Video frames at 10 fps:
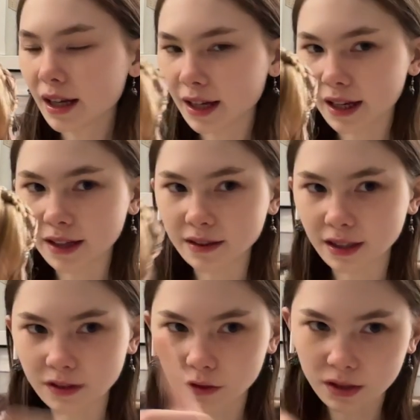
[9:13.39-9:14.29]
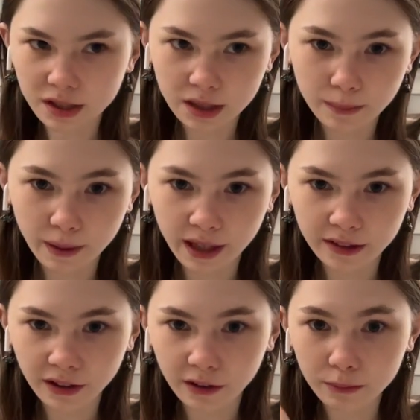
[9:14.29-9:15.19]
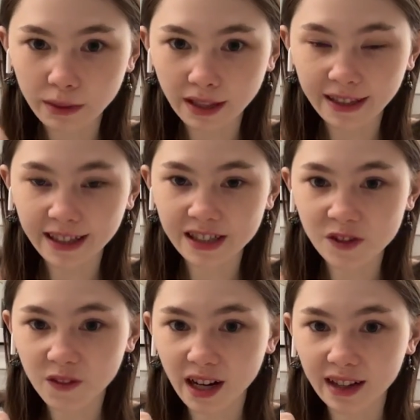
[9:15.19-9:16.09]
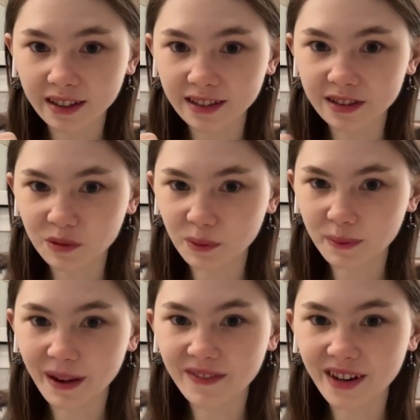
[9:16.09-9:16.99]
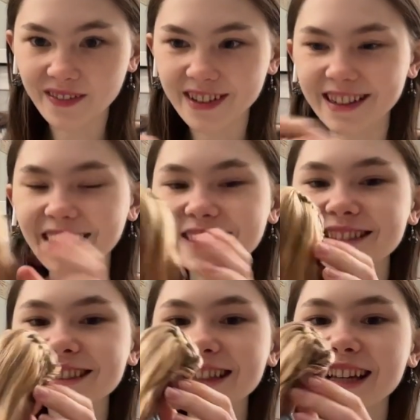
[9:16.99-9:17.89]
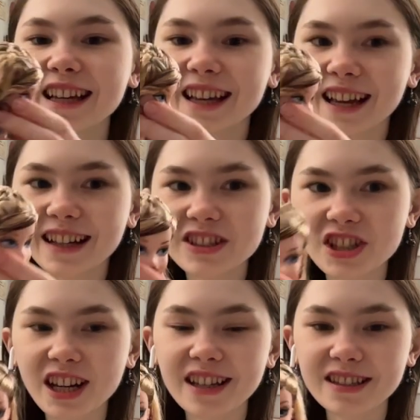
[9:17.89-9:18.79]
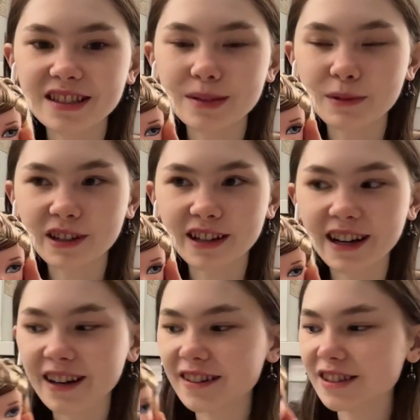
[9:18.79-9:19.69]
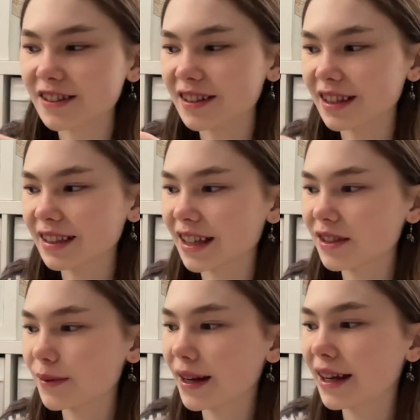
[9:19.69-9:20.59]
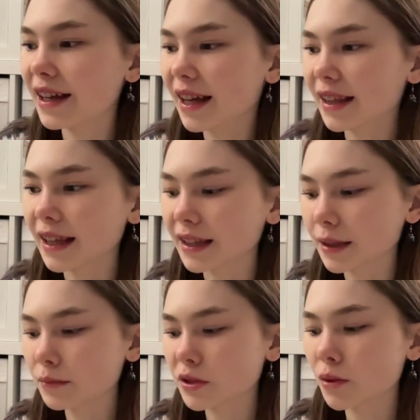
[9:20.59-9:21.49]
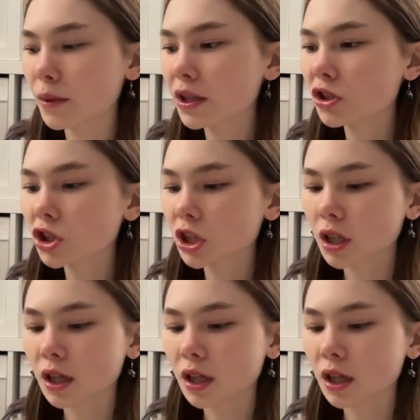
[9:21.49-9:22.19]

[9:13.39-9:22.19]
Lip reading: And as you can see in the background, Midnight Dance Fiona is one of my favorite dolls. And she has similar hair, so I think that's why I like them so much.